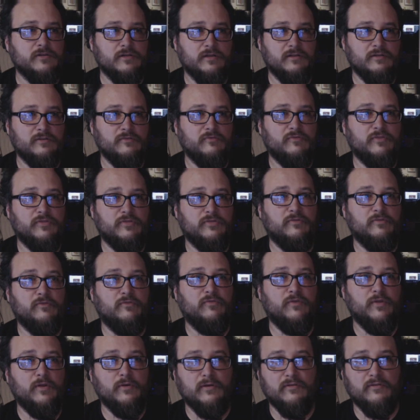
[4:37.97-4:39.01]
You're
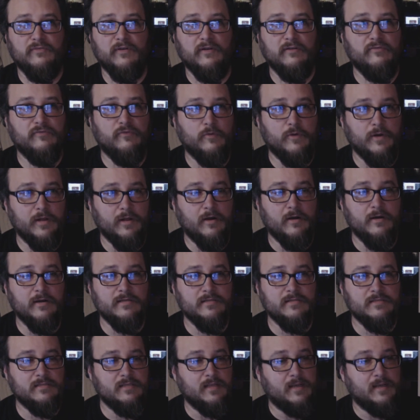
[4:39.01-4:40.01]
going to find 40 artists?